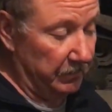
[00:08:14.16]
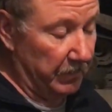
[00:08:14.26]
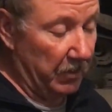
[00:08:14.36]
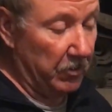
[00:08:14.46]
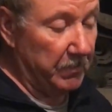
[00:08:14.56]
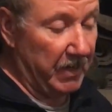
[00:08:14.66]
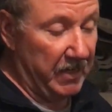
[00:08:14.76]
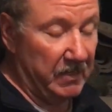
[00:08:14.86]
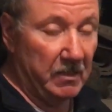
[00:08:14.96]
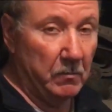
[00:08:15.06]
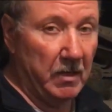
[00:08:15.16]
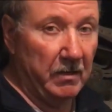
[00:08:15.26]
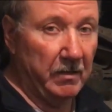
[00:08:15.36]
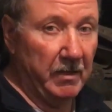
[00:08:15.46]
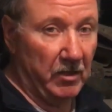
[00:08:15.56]
powered by AC
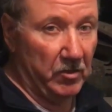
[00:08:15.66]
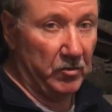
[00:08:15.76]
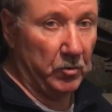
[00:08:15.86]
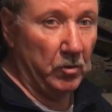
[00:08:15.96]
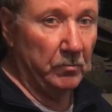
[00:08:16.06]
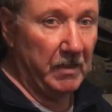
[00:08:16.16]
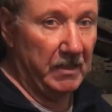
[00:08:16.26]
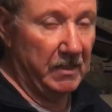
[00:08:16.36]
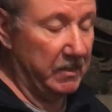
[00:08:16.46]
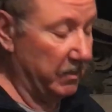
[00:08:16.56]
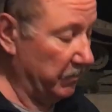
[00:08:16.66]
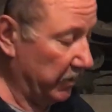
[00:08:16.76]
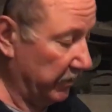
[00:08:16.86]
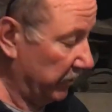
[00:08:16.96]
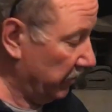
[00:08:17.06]
wiring and controlled by DC
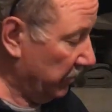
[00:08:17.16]
wiring.